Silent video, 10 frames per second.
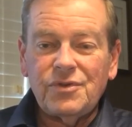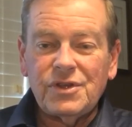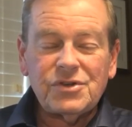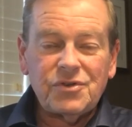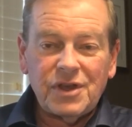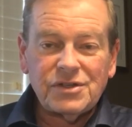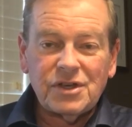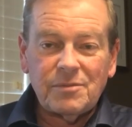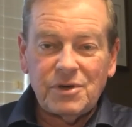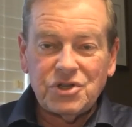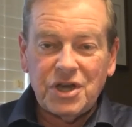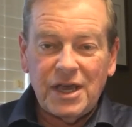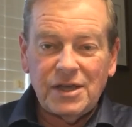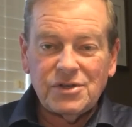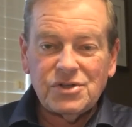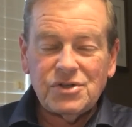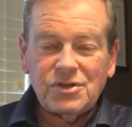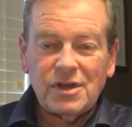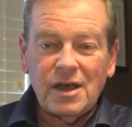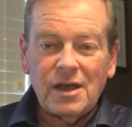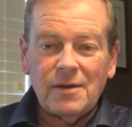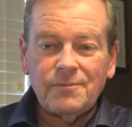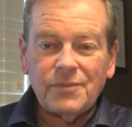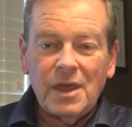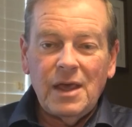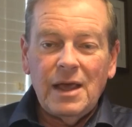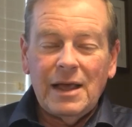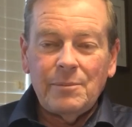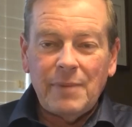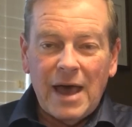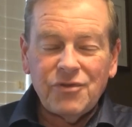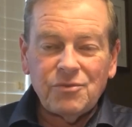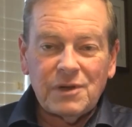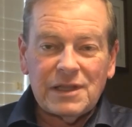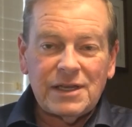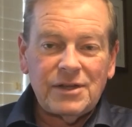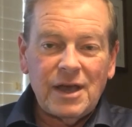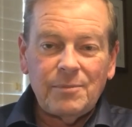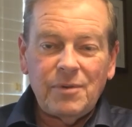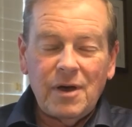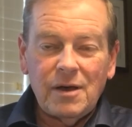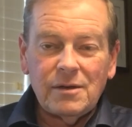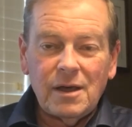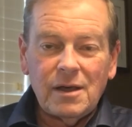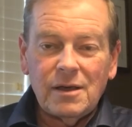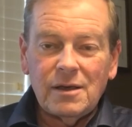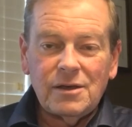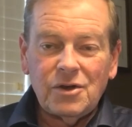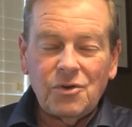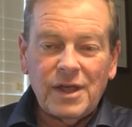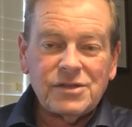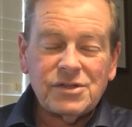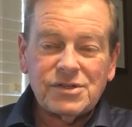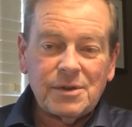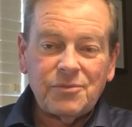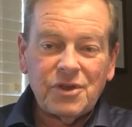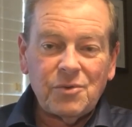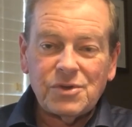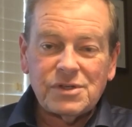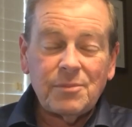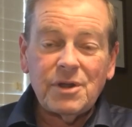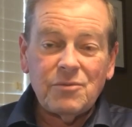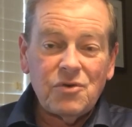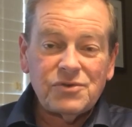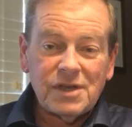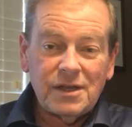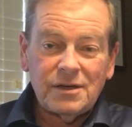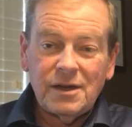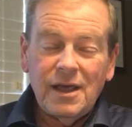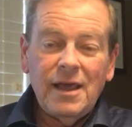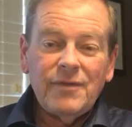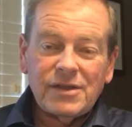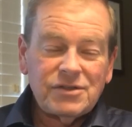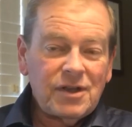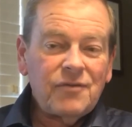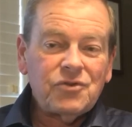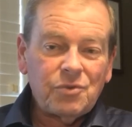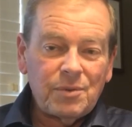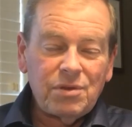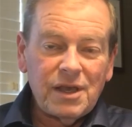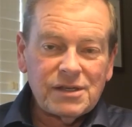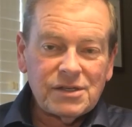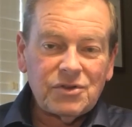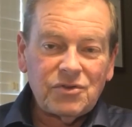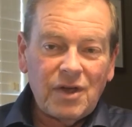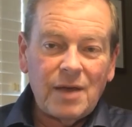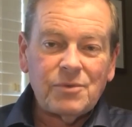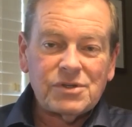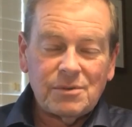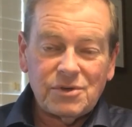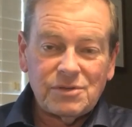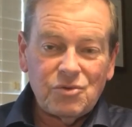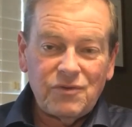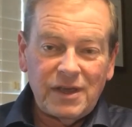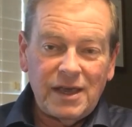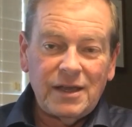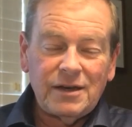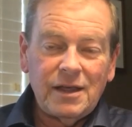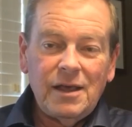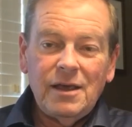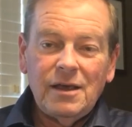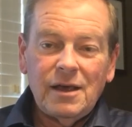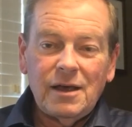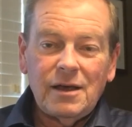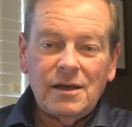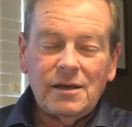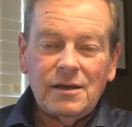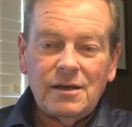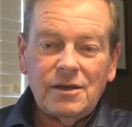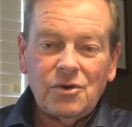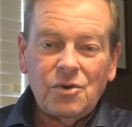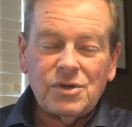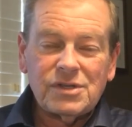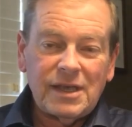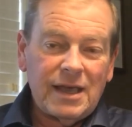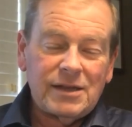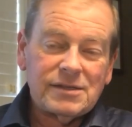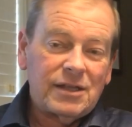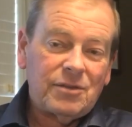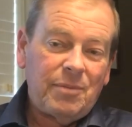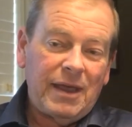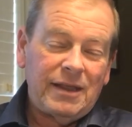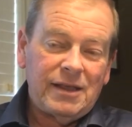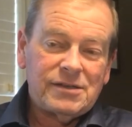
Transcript: These are things that can be changed. Bathroom cleaned up. That's just something, when somebody moves in, that's tough to replace at the time when somebody's moving in. It's like the painting.